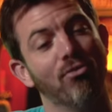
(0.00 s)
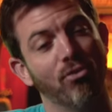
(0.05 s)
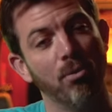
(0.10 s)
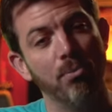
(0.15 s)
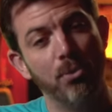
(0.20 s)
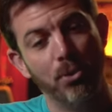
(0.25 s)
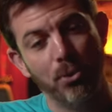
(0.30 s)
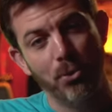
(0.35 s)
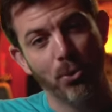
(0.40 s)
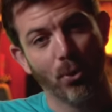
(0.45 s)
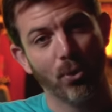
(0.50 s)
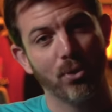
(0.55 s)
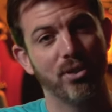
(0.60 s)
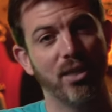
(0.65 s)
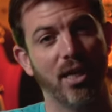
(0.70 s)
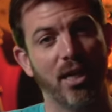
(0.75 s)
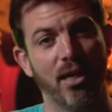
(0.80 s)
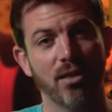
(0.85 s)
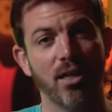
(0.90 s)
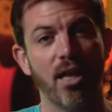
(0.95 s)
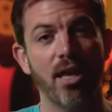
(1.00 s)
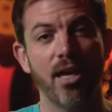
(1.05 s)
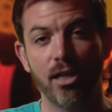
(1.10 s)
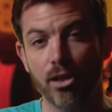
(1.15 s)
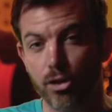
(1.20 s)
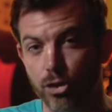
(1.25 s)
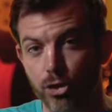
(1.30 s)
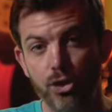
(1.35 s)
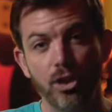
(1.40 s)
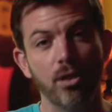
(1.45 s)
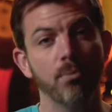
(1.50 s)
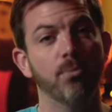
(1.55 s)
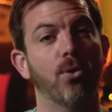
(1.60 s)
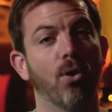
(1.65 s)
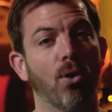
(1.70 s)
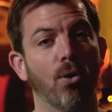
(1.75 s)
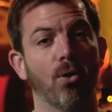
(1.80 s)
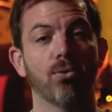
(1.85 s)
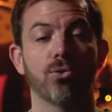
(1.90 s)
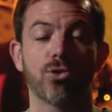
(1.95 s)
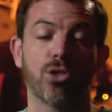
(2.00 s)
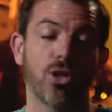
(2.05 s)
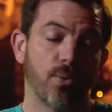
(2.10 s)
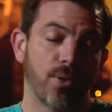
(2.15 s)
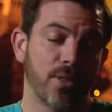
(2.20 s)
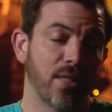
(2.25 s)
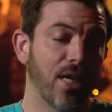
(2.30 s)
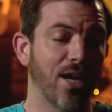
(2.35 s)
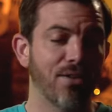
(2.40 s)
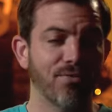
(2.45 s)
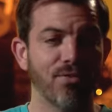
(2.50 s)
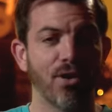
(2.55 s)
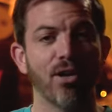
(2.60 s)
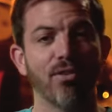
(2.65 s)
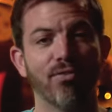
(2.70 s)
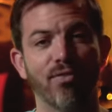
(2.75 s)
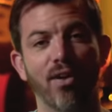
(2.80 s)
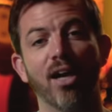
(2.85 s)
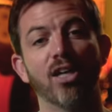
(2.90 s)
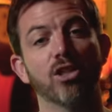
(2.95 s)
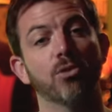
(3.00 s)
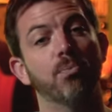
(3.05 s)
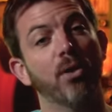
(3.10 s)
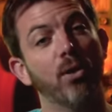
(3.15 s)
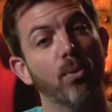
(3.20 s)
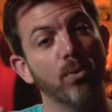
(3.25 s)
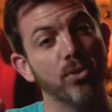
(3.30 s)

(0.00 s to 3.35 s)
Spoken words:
from New York to LA. Cheap cars going not very fast, but it